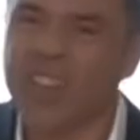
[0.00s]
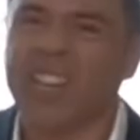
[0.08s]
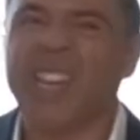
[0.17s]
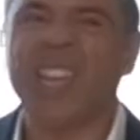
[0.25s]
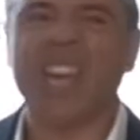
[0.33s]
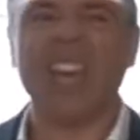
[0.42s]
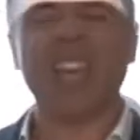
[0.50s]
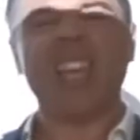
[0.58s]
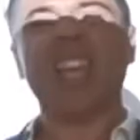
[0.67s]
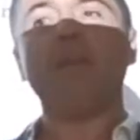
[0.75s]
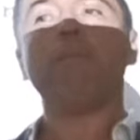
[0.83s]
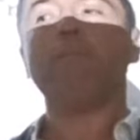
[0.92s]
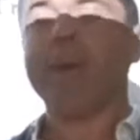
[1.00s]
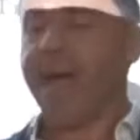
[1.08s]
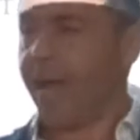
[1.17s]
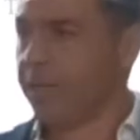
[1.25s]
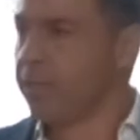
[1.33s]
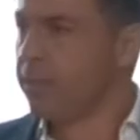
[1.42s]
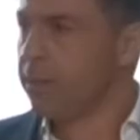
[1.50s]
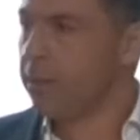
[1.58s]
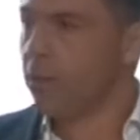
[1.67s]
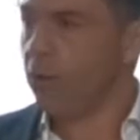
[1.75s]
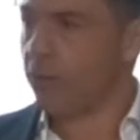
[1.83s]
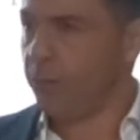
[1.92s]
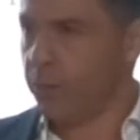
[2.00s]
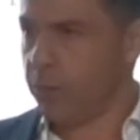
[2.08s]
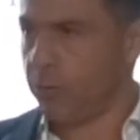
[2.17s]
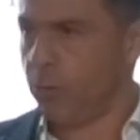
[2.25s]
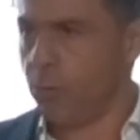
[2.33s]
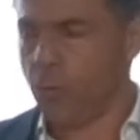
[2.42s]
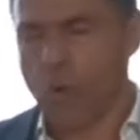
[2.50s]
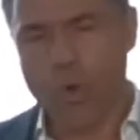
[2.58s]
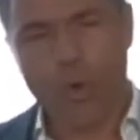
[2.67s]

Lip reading: legal impact of this law,